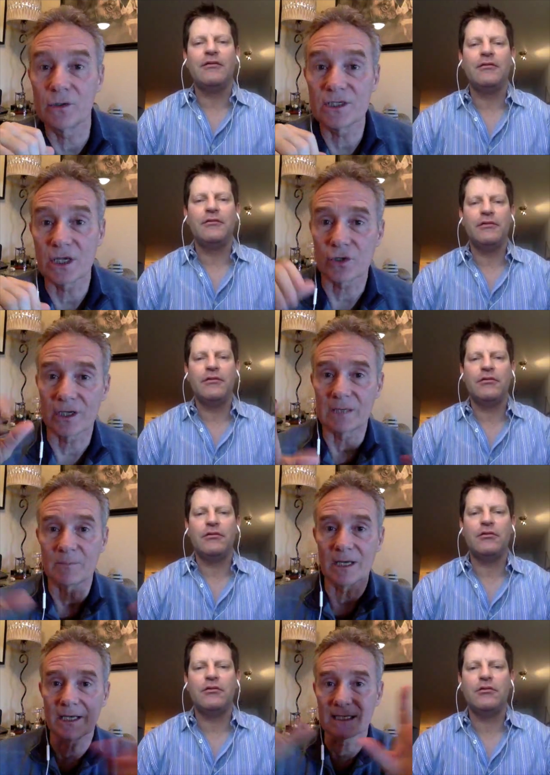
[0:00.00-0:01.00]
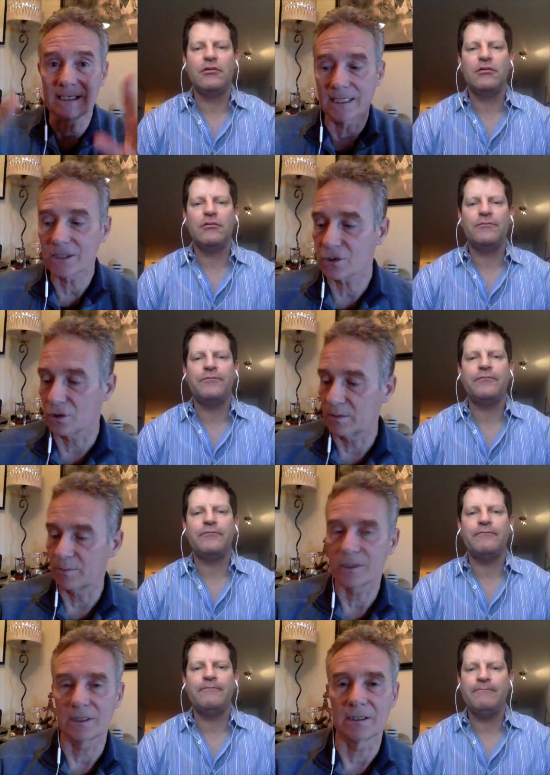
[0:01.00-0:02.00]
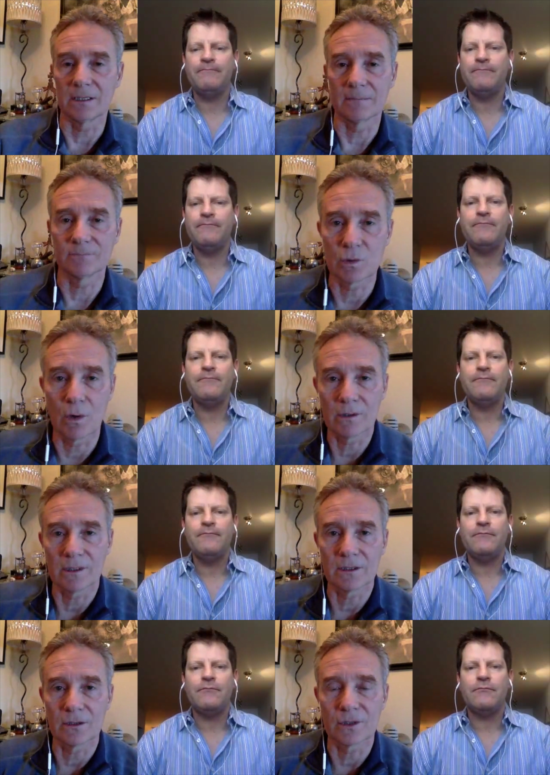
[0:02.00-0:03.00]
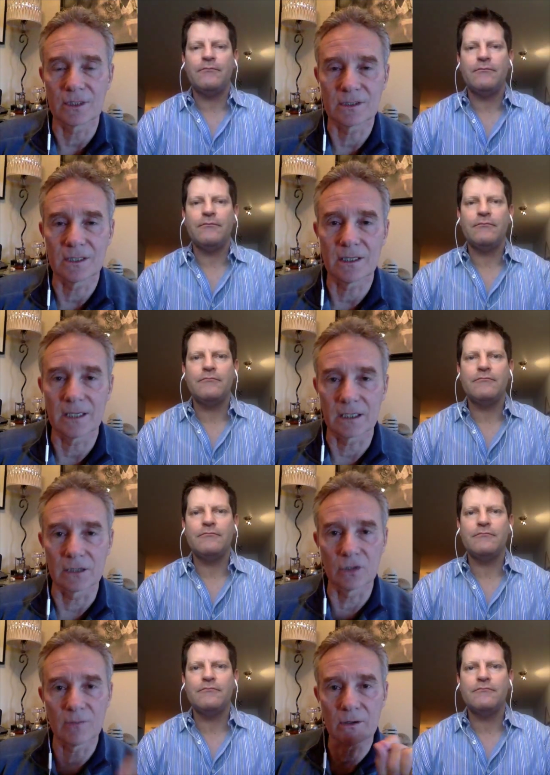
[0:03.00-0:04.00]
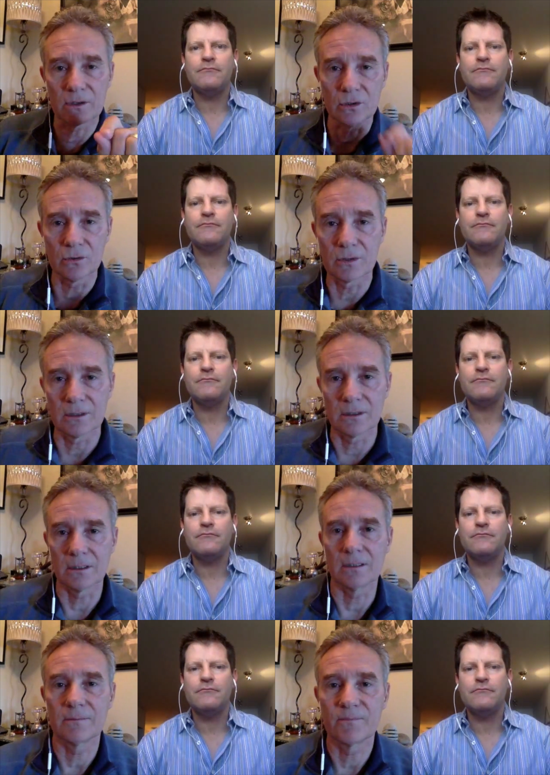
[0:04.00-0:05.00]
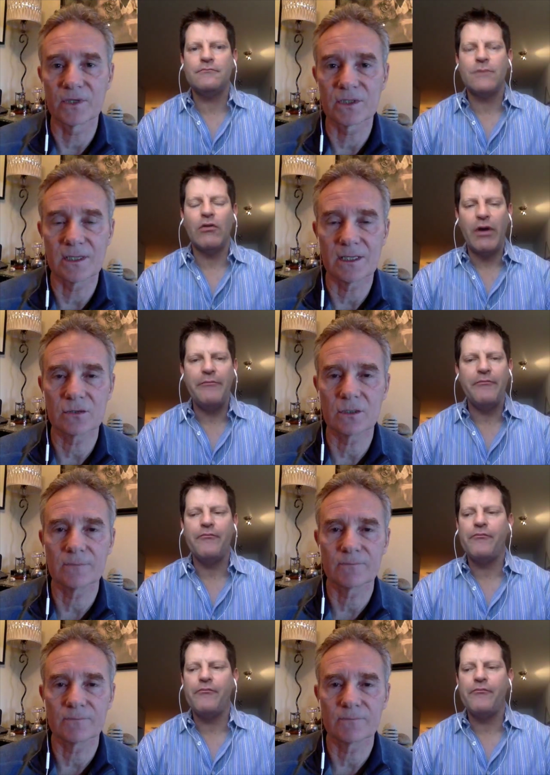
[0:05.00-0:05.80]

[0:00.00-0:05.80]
Speaker 1: these. I try and keep them kind of condensed so that people can uh, go out and get their things done, and they can learn about you and uh, things of that okay. sort.